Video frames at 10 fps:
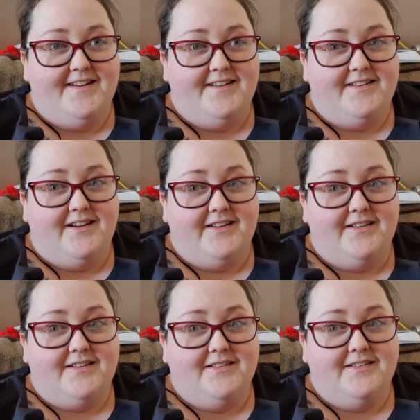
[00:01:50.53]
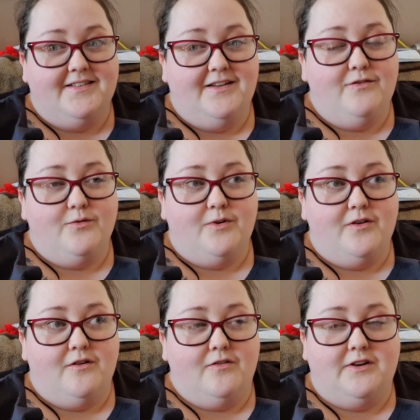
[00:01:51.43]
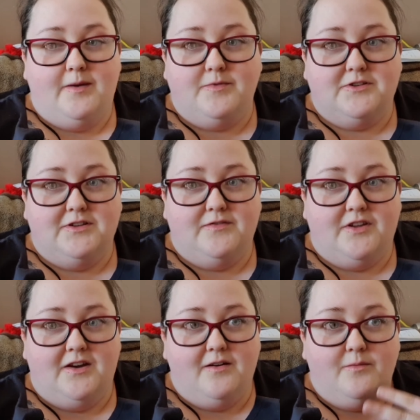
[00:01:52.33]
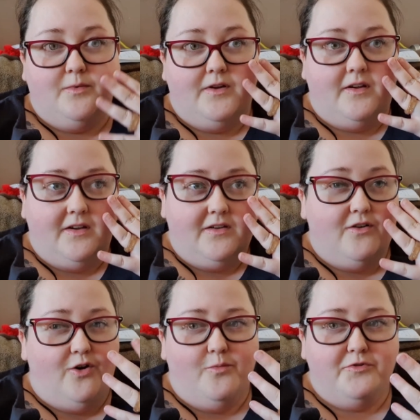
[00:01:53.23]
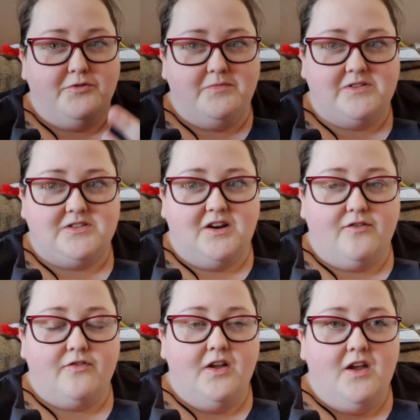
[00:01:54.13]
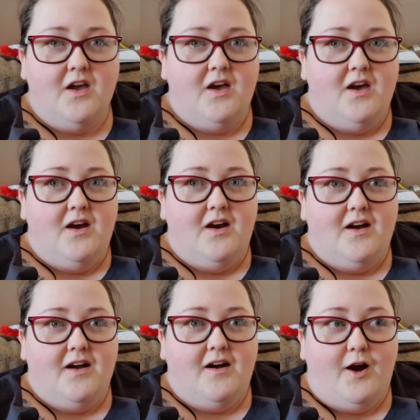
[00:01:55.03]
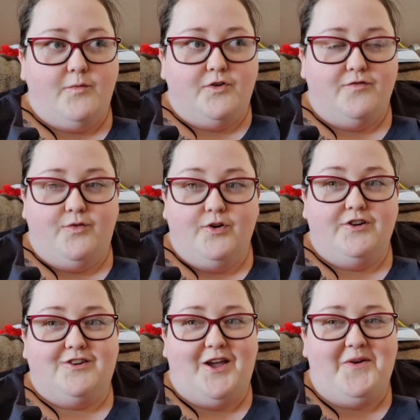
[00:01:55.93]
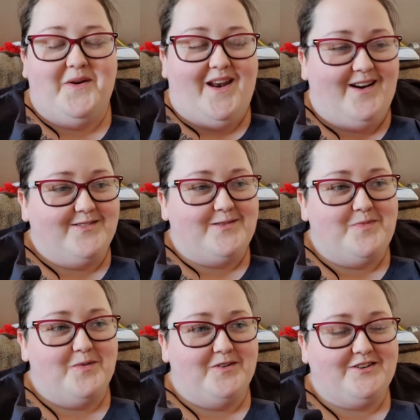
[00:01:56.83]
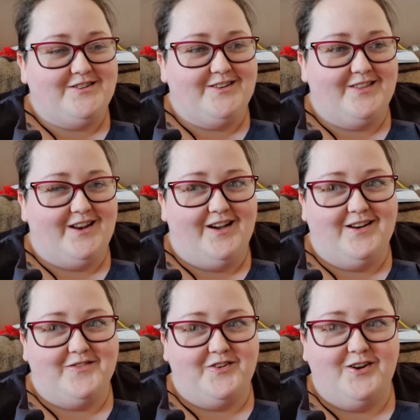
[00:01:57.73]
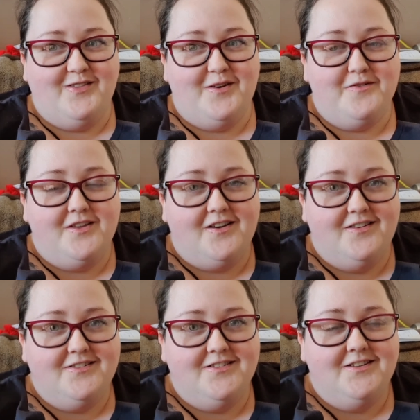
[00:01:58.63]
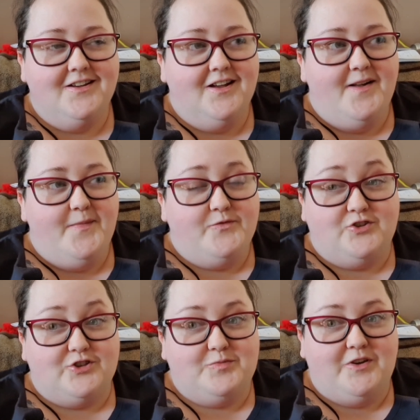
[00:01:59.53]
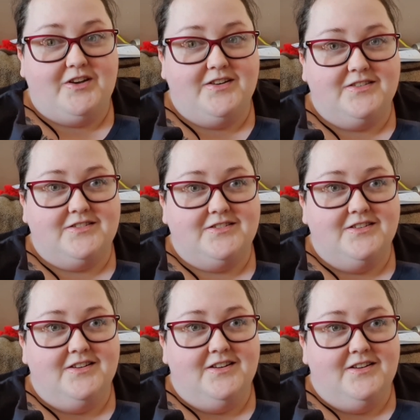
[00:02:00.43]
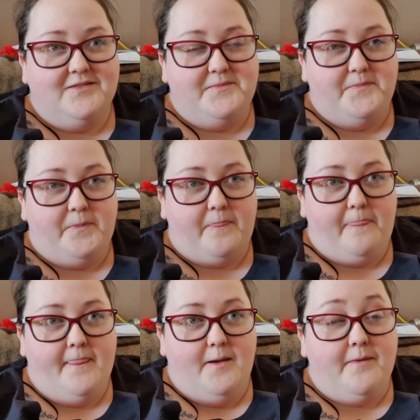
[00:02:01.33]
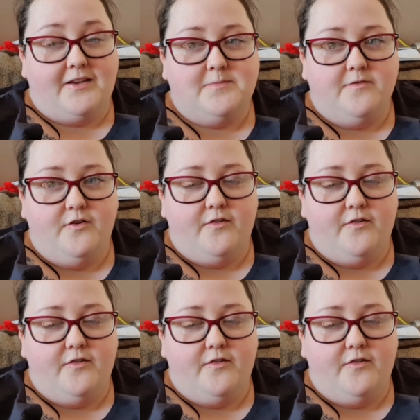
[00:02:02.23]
like, even when our old neighbours lived there and we like got on with them and stuff, I would avoid going out to put washing on the line if I knew they were in the garden, just because it makes me feel